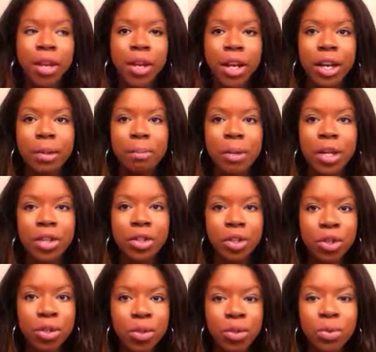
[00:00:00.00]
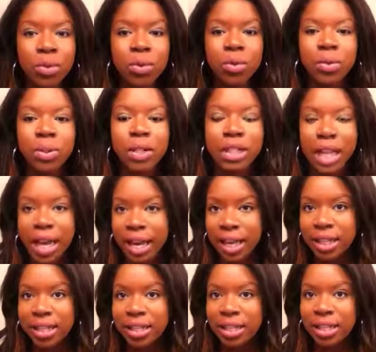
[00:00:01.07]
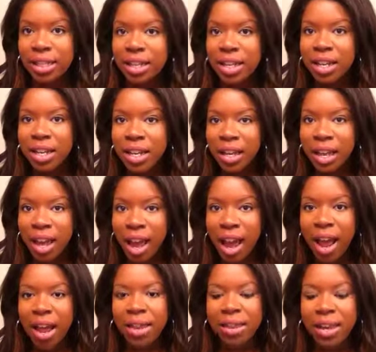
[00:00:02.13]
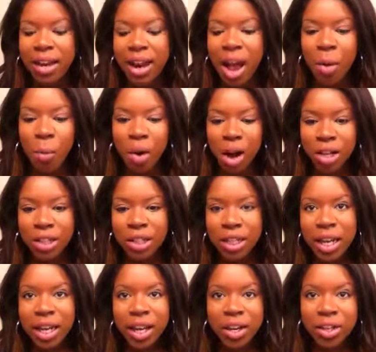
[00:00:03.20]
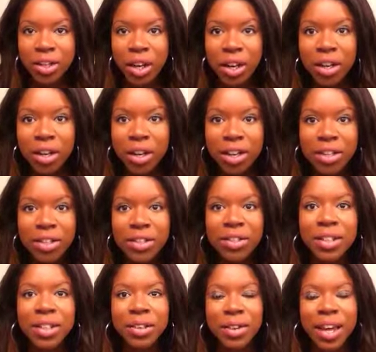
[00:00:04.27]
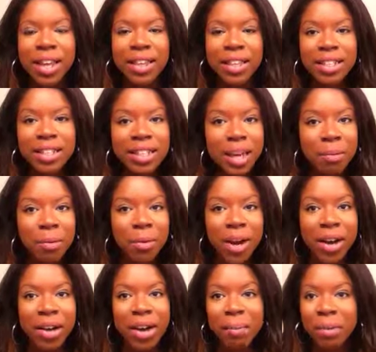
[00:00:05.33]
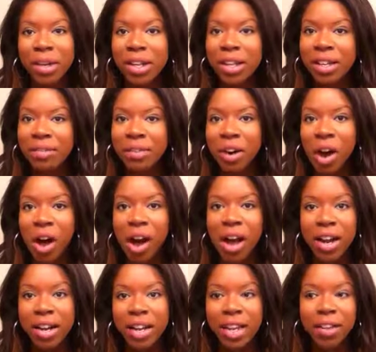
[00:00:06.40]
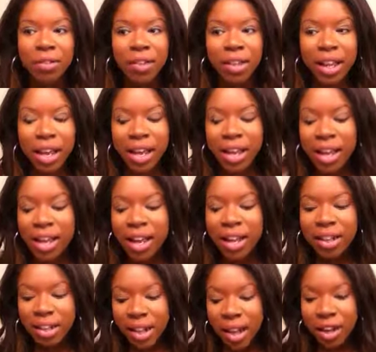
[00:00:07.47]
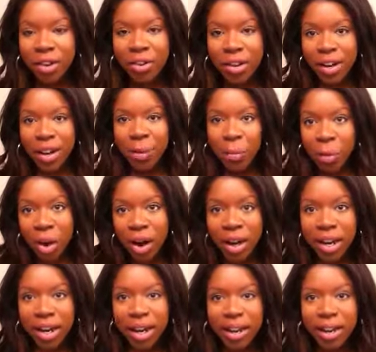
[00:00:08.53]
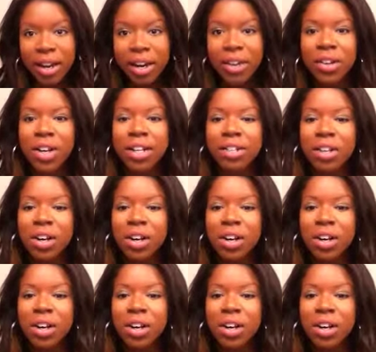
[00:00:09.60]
gonna be too light, and then I washed it and it got darker. So I was like, okay, this time around I'm going to leave it on even lighter than I want it, and then it'll get